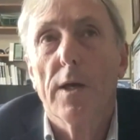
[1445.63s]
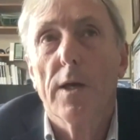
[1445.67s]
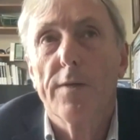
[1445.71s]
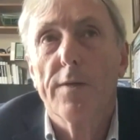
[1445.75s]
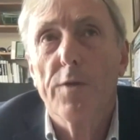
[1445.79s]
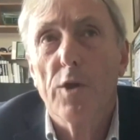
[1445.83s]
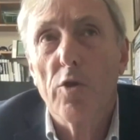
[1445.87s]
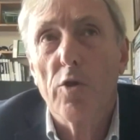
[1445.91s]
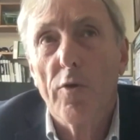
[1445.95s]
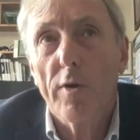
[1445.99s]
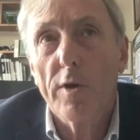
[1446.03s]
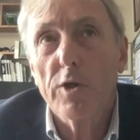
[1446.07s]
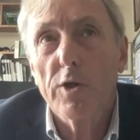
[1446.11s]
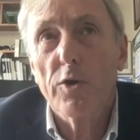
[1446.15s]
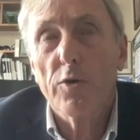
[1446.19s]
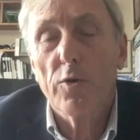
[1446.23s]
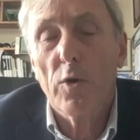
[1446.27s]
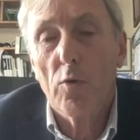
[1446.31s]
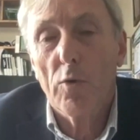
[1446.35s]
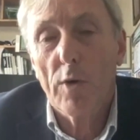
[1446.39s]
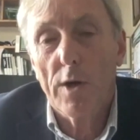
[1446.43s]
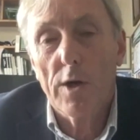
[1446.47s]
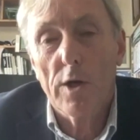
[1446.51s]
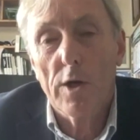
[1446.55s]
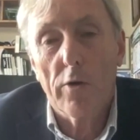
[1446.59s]
And the
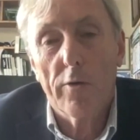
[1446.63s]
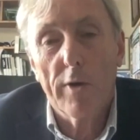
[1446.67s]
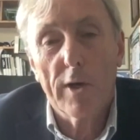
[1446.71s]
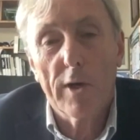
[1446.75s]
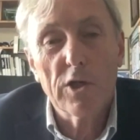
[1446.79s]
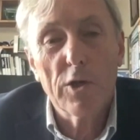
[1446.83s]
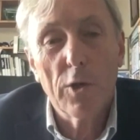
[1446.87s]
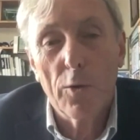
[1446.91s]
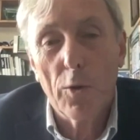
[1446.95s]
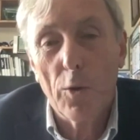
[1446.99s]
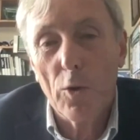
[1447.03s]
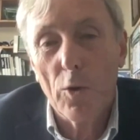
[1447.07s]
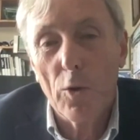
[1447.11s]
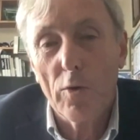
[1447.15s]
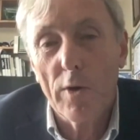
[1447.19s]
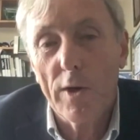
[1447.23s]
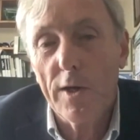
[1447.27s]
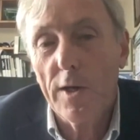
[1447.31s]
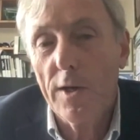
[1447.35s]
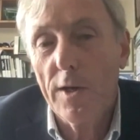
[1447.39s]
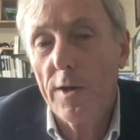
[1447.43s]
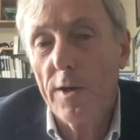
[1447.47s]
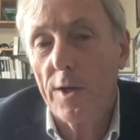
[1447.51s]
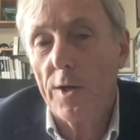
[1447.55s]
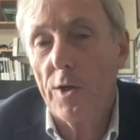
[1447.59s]
structural ones are actually all
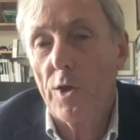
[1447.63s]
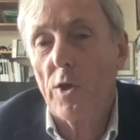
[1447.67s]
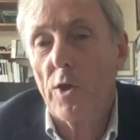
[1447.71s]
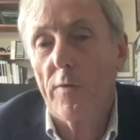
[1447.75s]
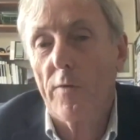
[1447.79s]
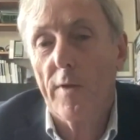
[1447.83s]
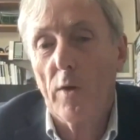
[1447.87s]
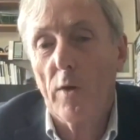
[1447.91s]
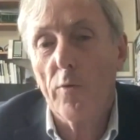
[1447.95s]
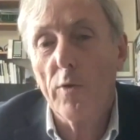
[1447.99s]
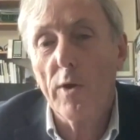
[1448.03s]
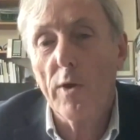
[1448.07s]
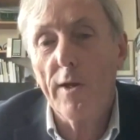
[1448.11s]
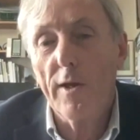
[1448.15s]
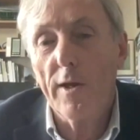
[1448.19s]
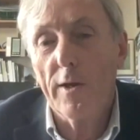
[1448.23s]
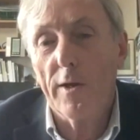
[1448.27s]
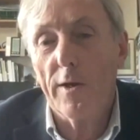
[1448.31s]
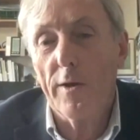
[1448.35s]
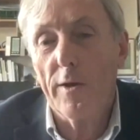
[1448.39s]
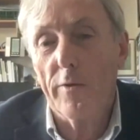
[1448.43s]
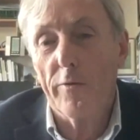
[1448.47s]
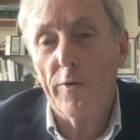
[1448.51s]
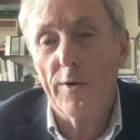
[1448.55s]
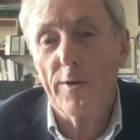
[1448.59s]
around us, and they
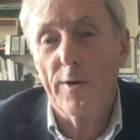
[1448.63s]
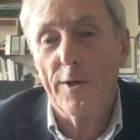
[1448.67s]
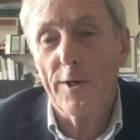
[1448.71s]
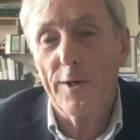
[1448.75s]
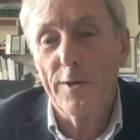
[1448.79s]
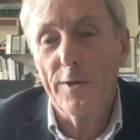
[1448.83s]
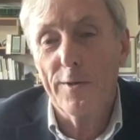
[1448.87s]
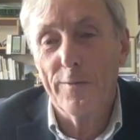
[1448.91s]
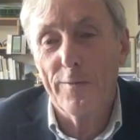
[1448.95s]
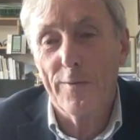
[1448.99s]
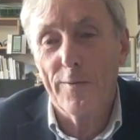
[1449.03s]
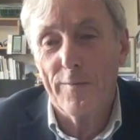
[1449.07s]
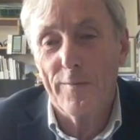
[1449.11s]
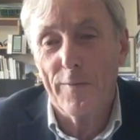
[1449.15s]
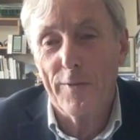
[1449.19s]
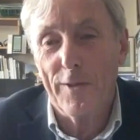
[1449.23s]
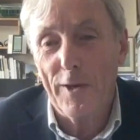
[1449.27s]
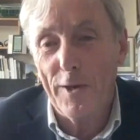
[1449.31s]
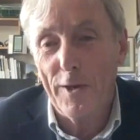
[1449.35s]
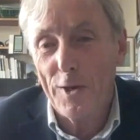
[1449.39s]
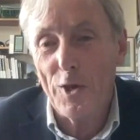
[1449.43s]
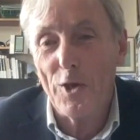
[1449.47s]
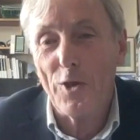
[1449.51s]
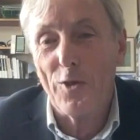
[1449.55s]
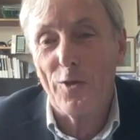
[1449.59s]
really are in
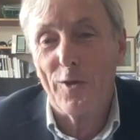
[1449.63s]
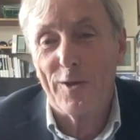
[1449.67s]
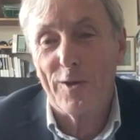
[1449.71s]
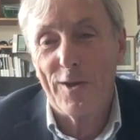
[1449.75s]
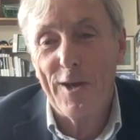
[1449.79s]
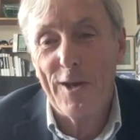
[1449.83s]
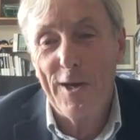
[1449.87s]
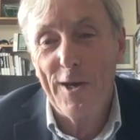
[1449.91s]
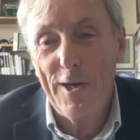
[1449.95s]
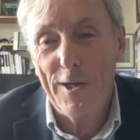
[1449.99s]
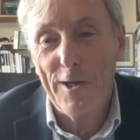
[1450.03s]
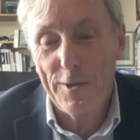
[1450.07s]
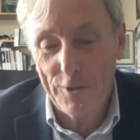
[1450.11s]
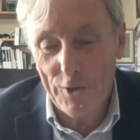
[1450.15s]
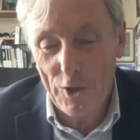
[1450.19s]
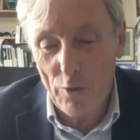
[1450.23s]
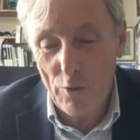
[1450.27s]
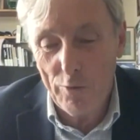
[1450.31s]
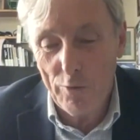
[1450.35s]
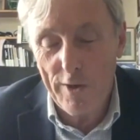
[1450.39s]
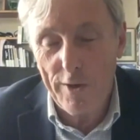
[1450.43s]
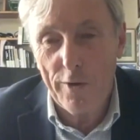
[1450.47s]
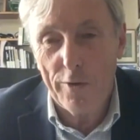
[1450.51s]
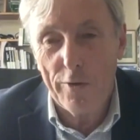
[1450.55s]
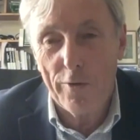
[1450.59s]
the list that Carl
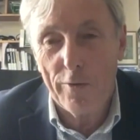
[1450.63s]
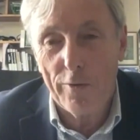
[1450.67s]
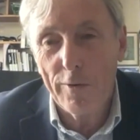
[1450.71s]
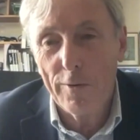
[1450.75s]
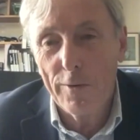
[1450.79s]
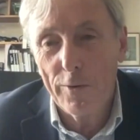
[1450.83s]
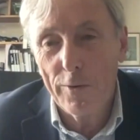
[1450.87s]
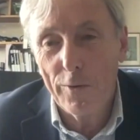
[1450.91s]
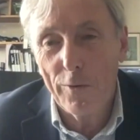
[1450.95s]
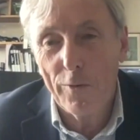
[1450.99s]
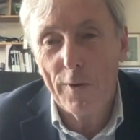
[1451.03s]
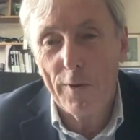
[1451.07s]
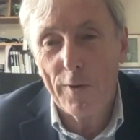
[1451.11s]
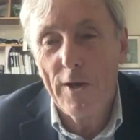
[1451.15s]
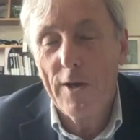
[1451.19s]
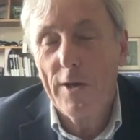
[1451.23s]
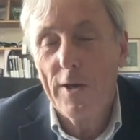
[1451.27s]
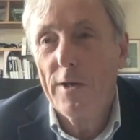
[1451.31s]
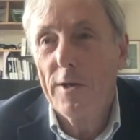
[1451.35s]
just went through.